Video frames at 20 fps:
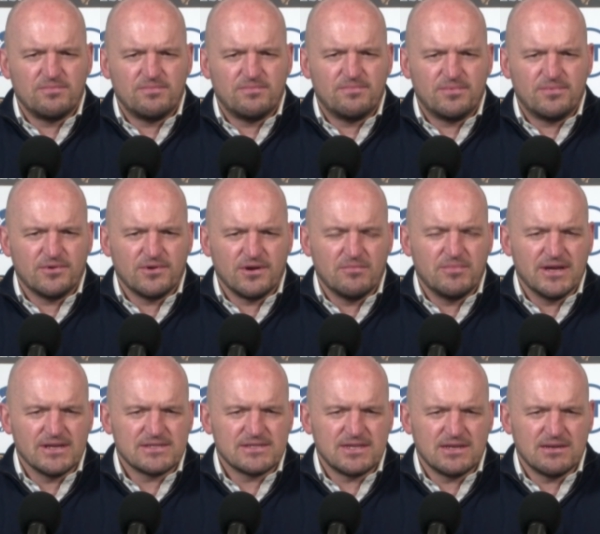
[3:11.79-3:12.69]
put our
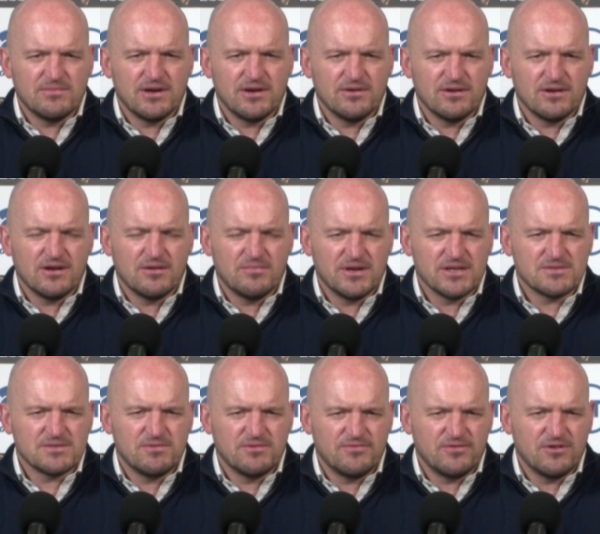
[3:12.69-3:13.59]
best team out and our best
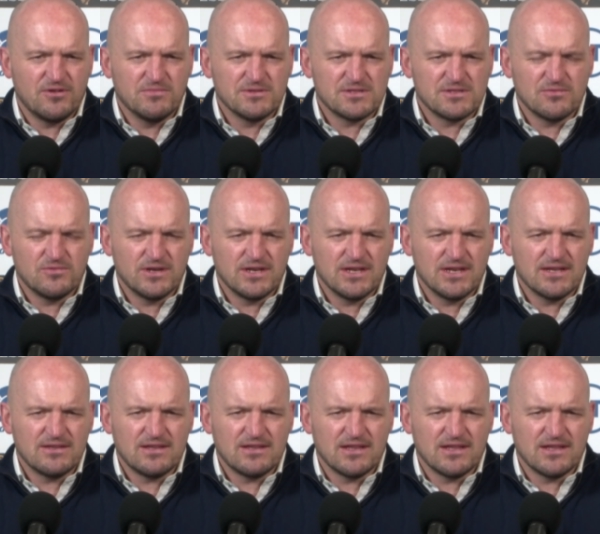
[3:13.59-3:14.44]
performance to win in Italy.